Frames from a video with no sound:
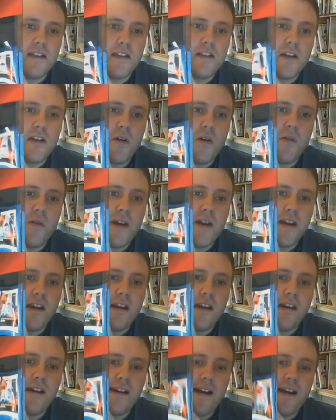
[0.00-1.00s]
So we're
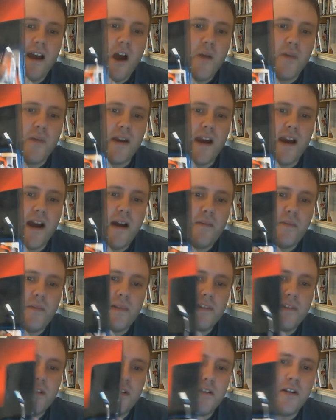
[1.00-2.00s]
gonna open it up,
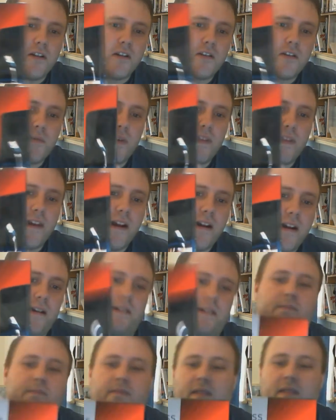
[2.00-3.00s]
show you guys what they are,
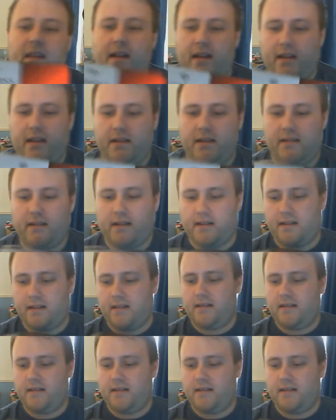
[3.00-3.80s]
and uh,